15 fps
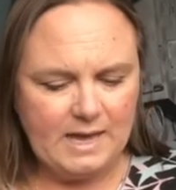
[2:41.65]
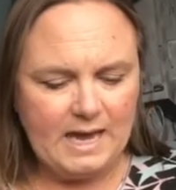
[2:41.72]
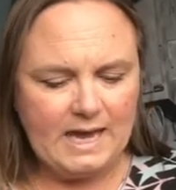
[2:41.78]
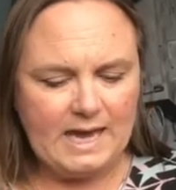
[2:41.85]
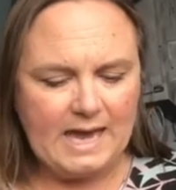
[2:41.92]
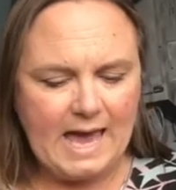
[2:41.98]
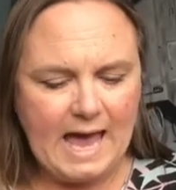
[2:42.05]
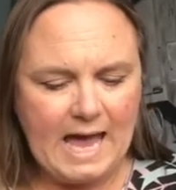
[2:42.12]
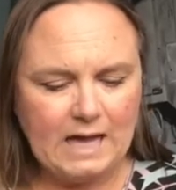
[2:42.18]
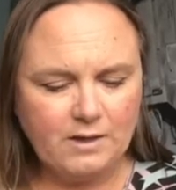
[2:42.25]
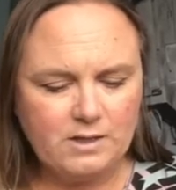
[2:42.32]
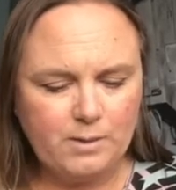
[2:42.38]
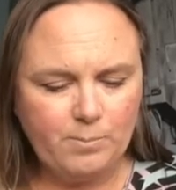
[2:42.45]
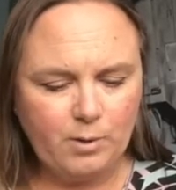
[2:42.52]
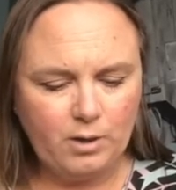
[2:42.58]
He held
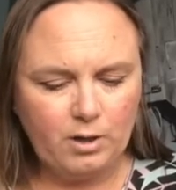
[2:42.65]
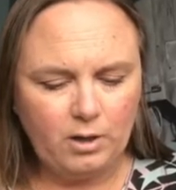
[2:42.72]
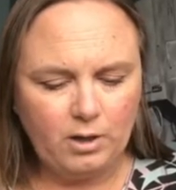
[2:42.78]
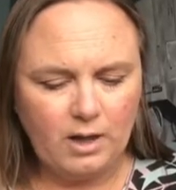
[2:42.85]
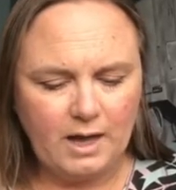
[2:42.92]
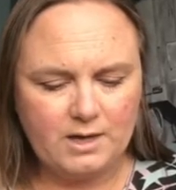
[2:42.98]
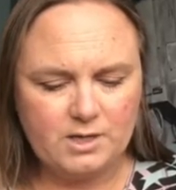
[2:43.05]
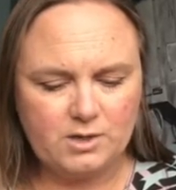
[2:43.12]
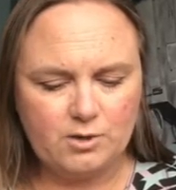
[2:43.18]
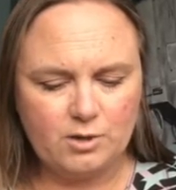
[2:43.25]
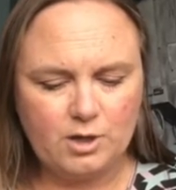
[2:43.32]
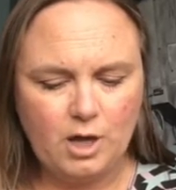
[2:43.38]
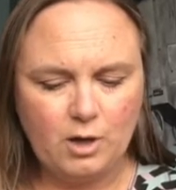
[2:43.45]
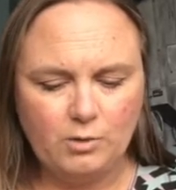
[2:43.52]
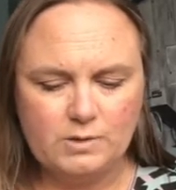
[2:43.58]
the bottle under the
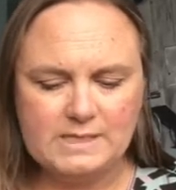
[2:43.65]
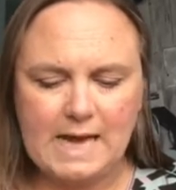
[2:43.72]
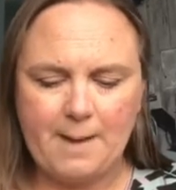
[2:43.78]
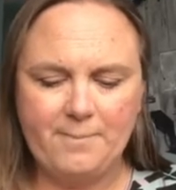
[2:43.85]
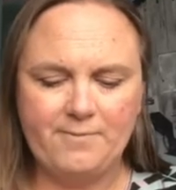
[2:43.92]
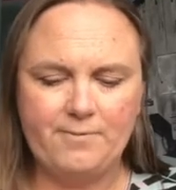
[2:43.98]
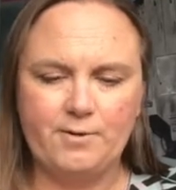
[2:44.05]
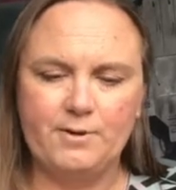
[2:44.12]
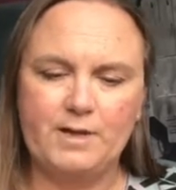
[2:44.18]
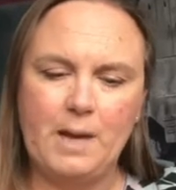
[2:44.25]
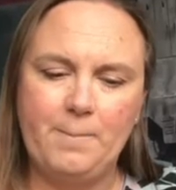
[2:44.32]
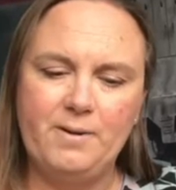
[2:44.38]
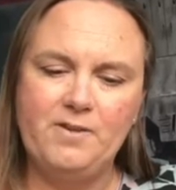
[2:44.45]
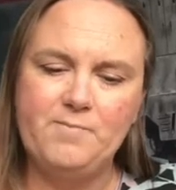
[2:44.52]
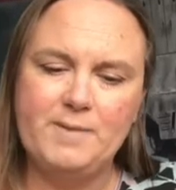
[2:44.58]
cold tap for a
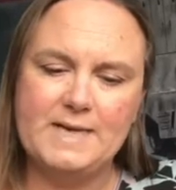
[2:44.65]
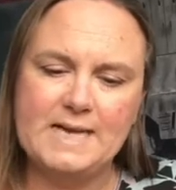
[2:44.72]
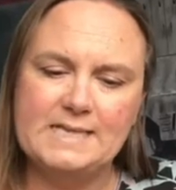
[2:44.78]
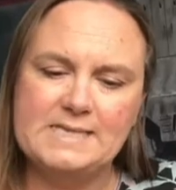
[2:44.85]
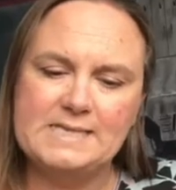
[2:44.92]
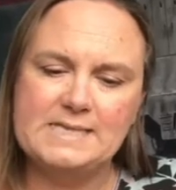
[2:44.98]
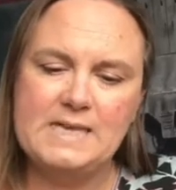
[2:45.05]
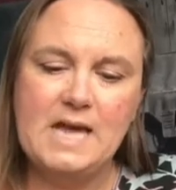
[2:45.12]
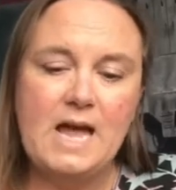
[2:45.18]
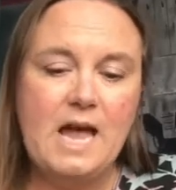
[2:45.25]
couple of minutes.